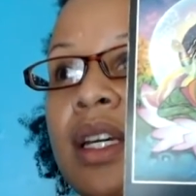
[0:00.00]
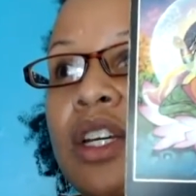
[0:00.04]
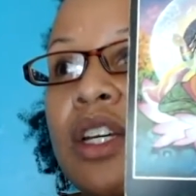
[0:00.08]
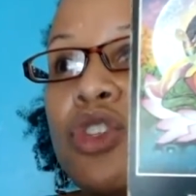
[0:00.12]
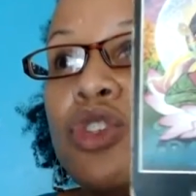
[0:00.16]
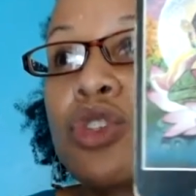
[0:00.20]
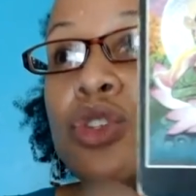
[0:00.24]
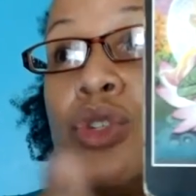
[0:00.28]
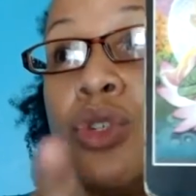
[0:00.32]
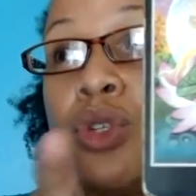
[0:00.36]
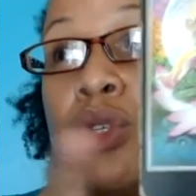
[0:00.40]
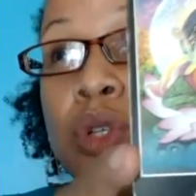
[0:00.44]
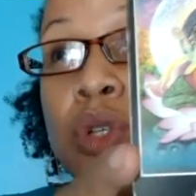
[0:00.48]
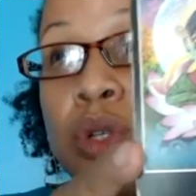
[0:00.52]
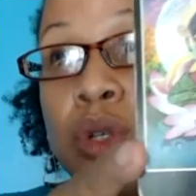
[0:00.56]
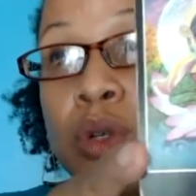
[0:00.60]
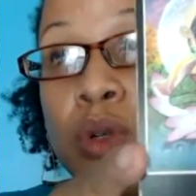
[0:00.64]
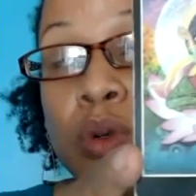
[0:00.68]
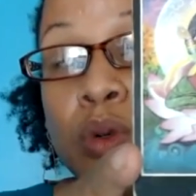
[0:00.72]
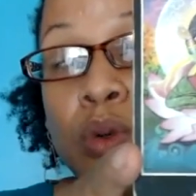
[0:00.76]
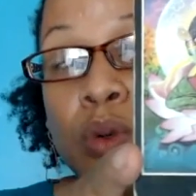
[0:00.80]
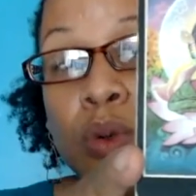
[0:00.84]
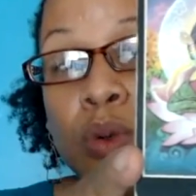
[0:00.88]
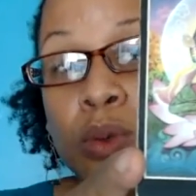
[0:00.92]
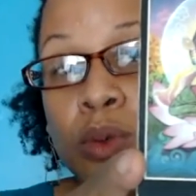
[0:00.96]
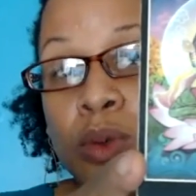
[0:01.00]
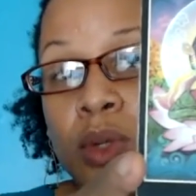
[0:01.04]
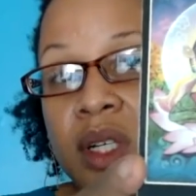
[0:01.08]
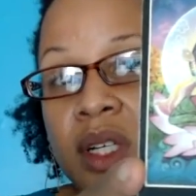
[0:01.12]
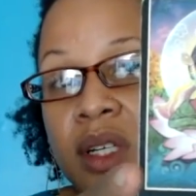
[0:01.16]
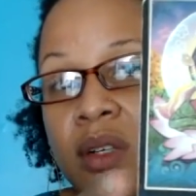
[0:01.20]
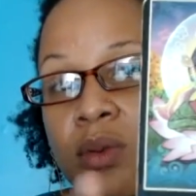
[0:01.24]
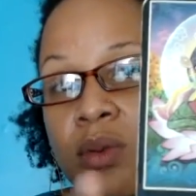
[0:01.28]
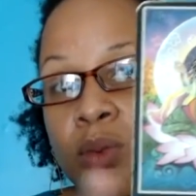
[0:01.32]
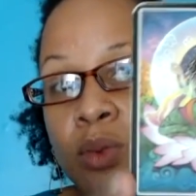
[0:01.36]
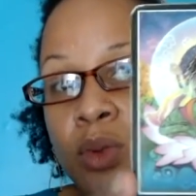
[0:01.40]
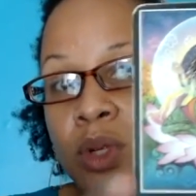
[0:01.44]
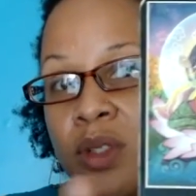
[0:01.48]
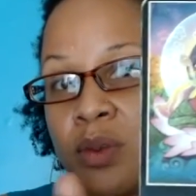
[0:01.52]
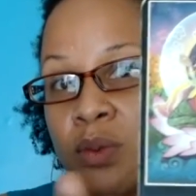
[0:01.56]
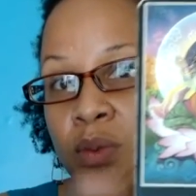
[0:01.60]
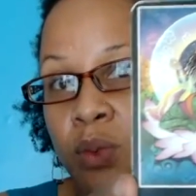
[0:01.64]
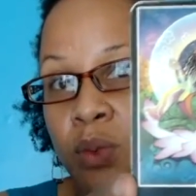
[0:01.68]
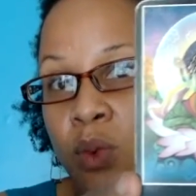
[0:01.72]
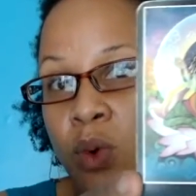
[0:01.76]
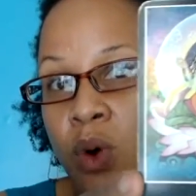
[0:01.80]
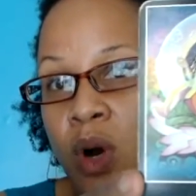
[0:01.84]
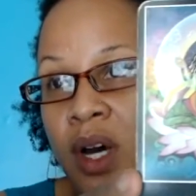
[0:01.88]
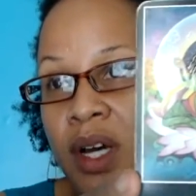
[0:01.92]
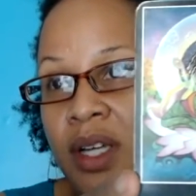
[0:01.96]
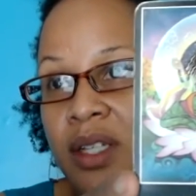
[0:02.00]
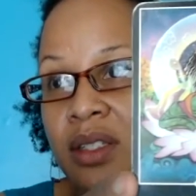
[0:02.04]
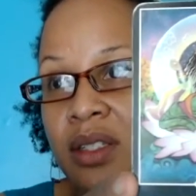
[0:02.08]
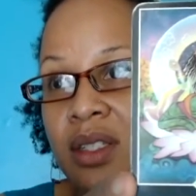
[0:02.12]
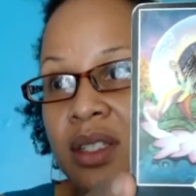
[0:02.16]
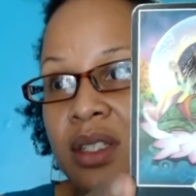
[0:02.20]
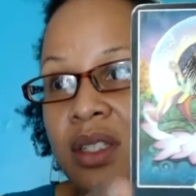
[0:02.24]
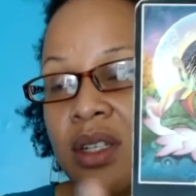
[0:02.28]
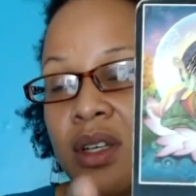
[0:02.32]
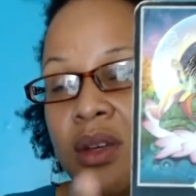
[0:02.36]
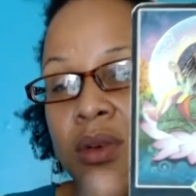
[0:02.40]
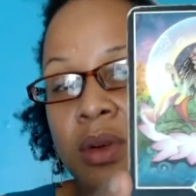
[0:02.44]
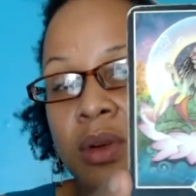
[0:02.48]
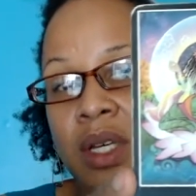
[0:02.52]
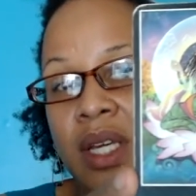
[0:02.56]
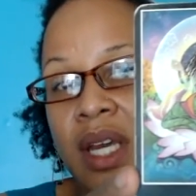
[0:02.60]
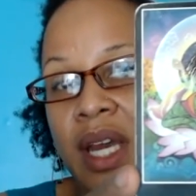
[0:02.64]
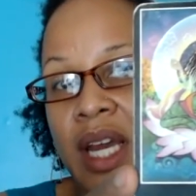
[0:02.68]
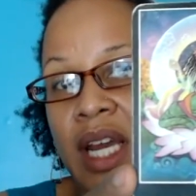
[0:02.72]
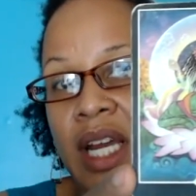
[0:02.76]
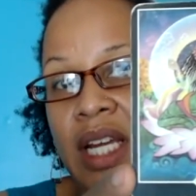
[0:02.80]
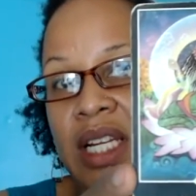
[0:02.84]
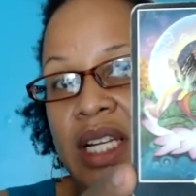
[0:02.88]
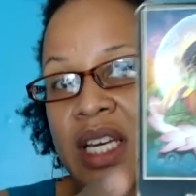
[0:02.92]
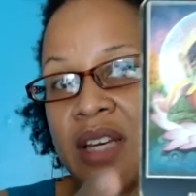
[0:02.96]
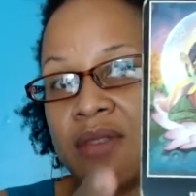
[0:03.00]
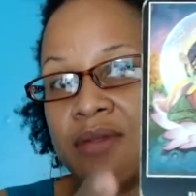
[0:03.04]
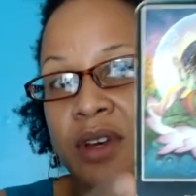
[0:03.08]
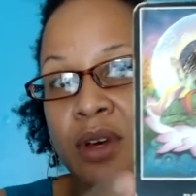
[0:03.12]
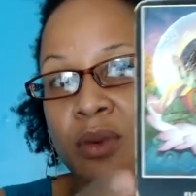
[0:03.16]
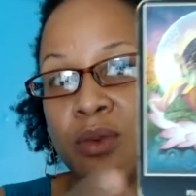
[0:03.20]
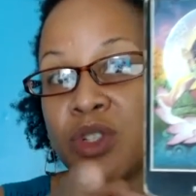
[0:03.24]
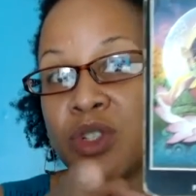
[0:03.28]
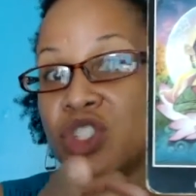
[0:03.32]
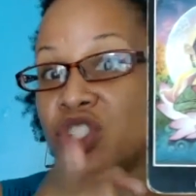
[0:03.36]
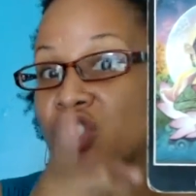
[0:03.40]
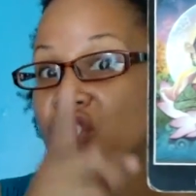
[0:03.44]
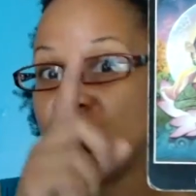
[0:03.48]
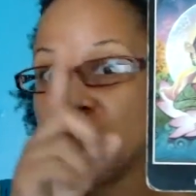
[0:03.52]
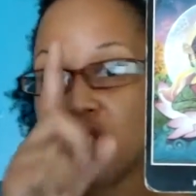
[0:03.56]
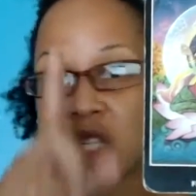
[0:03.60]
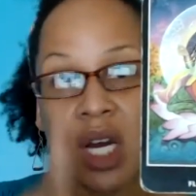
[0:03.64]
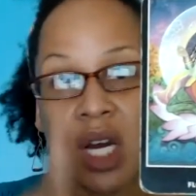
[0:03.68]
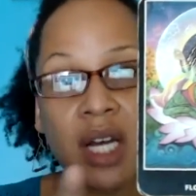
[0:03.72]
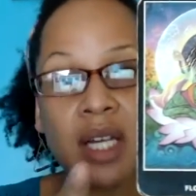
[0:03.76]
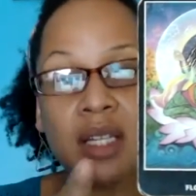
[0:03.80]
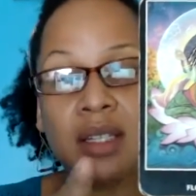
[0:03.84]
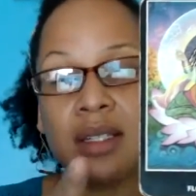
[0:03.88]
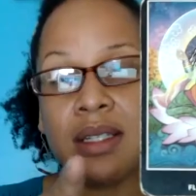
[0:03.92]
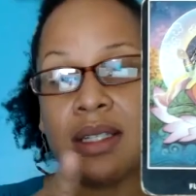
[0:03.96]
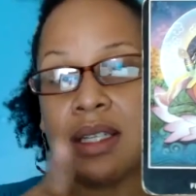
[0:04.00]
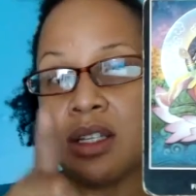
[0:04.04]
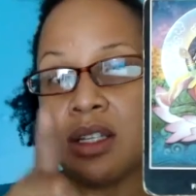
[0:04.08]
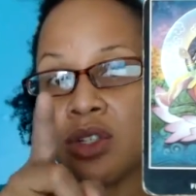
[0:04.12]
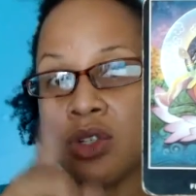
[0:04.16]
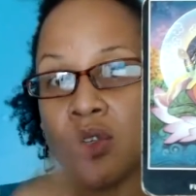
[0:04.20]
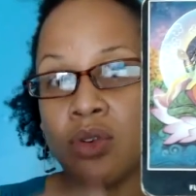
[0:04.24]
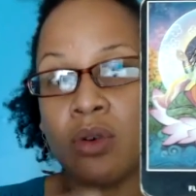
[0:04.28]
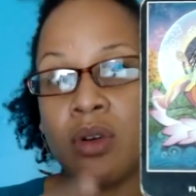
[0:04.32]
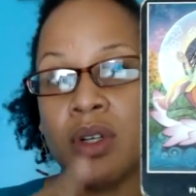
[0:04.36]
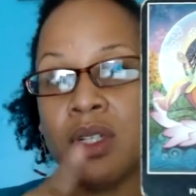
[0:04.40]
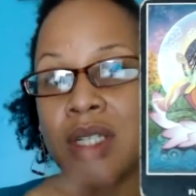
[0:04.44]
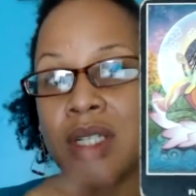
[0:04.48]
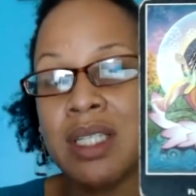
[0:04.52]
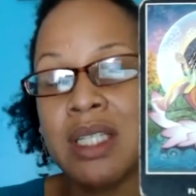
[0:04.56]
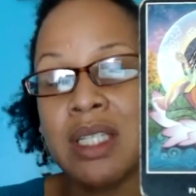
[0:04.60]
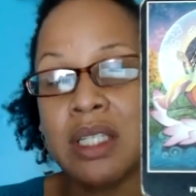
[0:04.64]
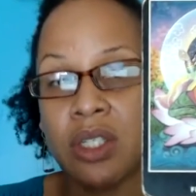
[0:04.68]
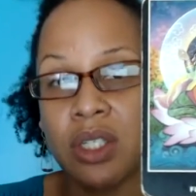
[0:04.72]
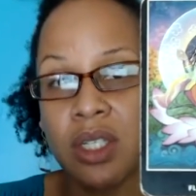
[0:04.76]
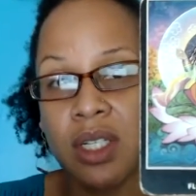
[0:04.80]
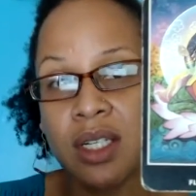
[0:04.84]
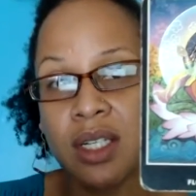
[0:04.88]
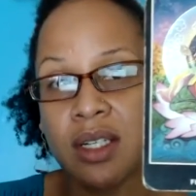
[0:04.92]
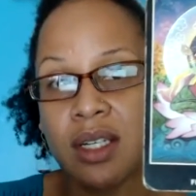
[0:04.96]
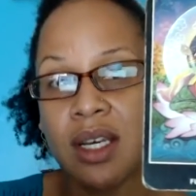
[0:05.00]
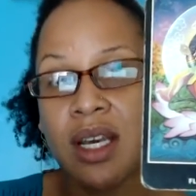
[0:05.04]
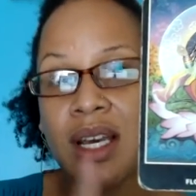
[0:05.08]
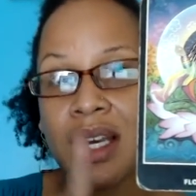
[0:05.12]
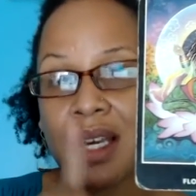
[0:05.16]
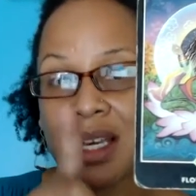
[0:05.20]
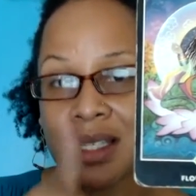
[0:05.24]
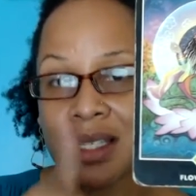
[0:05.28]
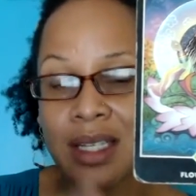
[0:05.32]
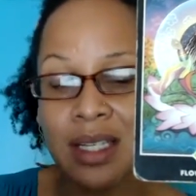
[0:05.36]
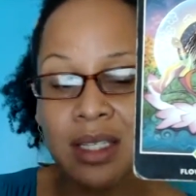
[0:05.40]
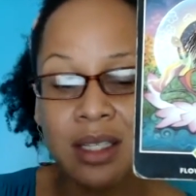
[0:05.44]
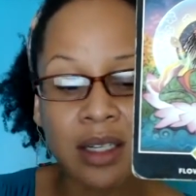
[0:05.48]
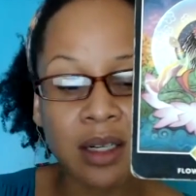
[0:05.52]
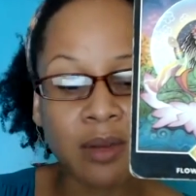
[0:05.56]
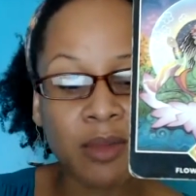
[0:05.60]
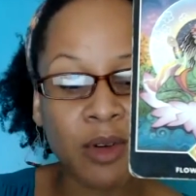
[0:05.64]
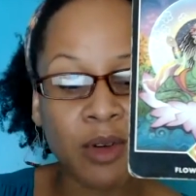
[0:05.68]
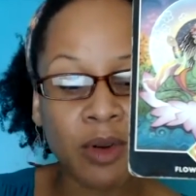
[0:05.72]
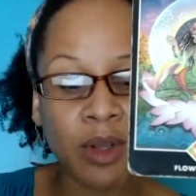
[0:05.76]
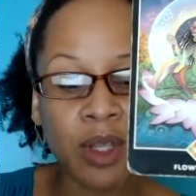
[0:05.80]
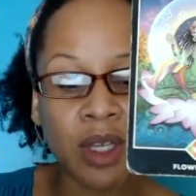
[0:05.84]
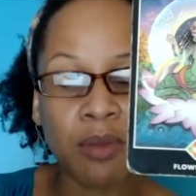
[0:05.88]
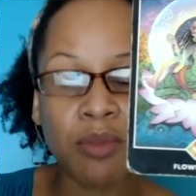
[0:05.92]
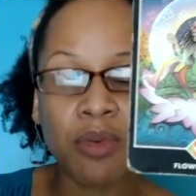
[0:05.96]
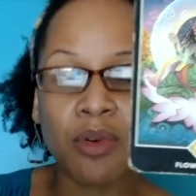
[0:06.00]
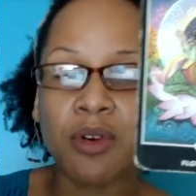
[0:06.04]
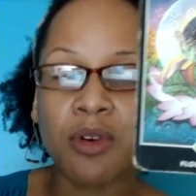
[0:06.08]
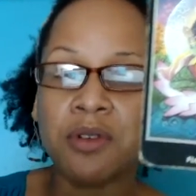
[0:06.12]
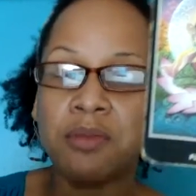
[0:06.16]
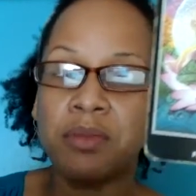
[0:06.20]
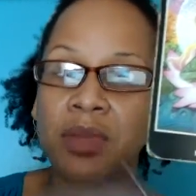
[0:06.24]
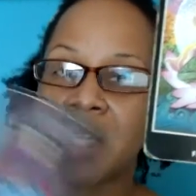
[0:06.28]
you would want to create if it was just your decision, because that's going to be really important.